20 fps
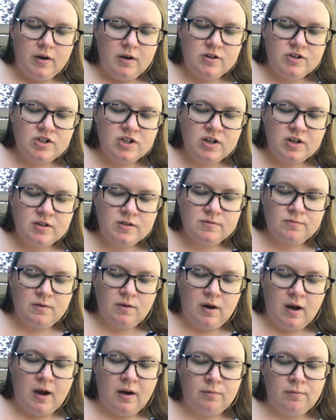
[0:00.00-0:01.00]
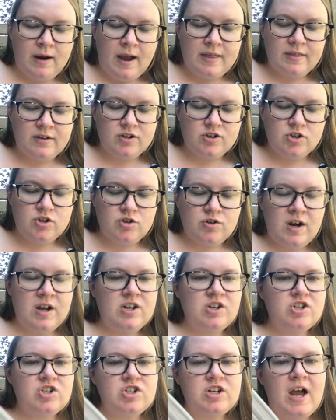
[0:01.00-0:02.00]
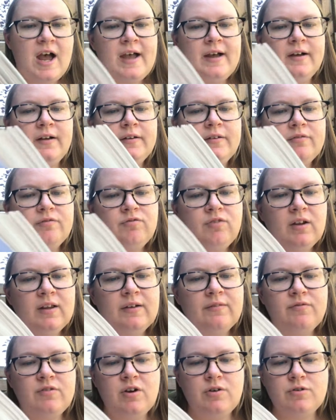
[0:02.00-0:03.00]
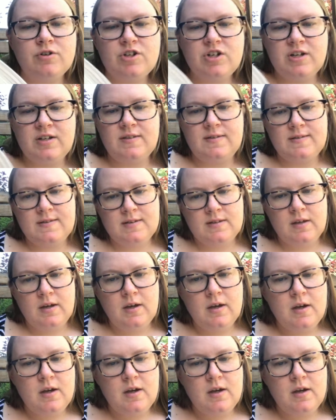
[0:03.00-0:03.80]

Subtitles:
She's a rather strange child, full of notions.